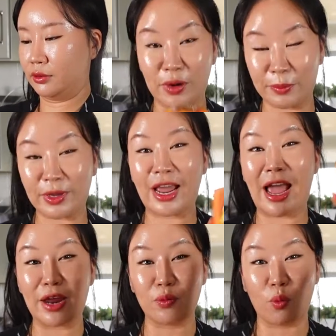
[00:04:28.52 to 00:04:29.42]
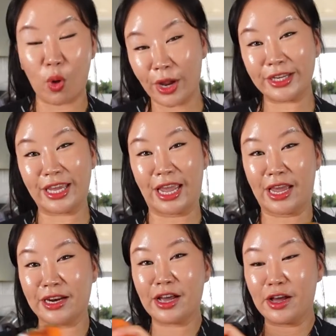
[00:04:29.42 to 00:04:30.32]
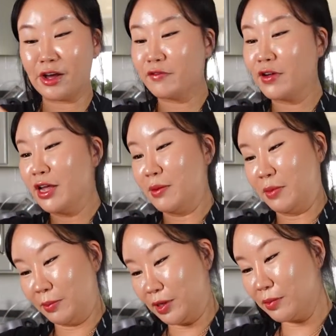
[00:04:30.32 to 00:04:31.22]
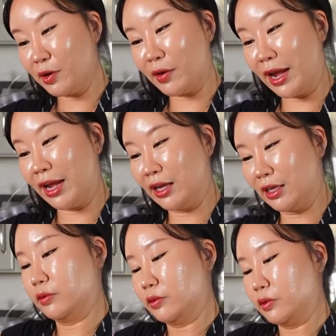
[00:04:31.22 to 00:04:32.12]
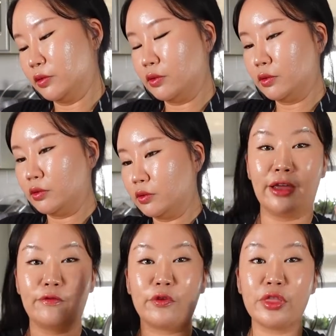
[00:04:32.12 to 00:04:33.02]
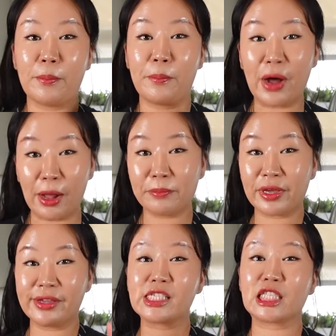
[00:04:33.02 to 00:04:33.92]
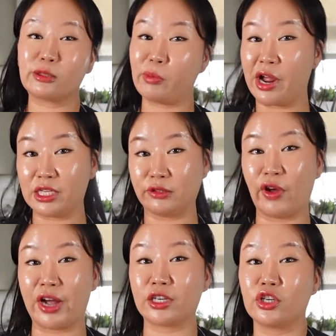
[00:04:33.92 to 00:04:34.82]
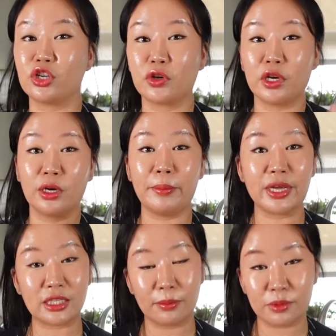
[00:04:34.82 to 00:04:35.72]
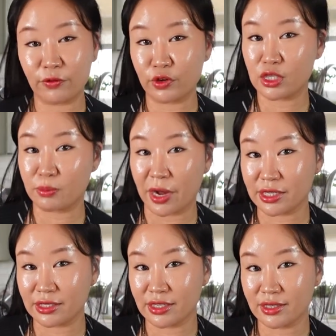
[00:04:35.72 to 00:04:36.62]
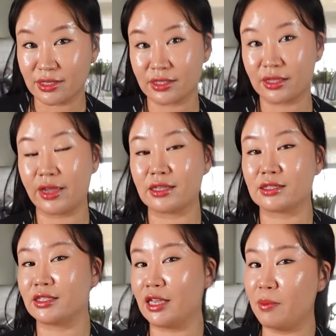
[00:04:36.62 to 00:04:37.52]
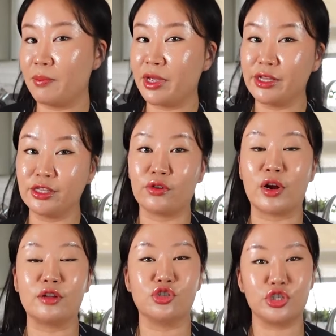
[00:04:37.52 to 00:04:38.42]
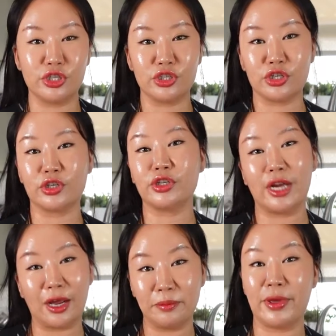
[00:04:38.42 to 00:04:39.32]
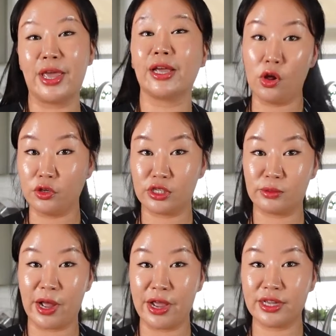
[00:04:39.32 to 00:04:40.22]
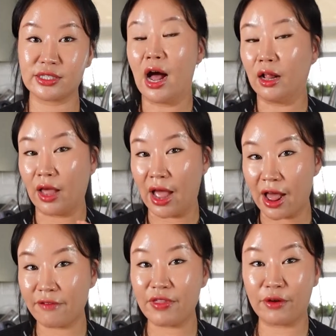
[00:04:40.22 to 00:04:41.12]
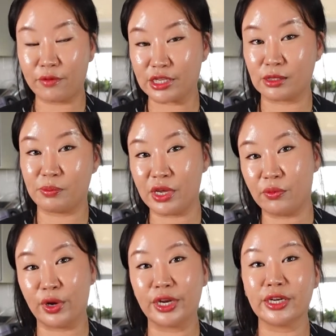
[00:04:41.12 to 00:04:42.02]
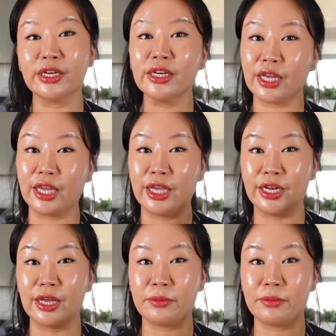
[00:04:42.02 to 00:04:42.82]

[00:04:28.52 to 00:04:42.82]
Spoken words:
I'm gonna add 1 can of pumpkin puree. And for the pumpkin spice factor, you can mix up different spices like cinnamon, ground ginger, nutmeg, allspice. I'll have that recipe written in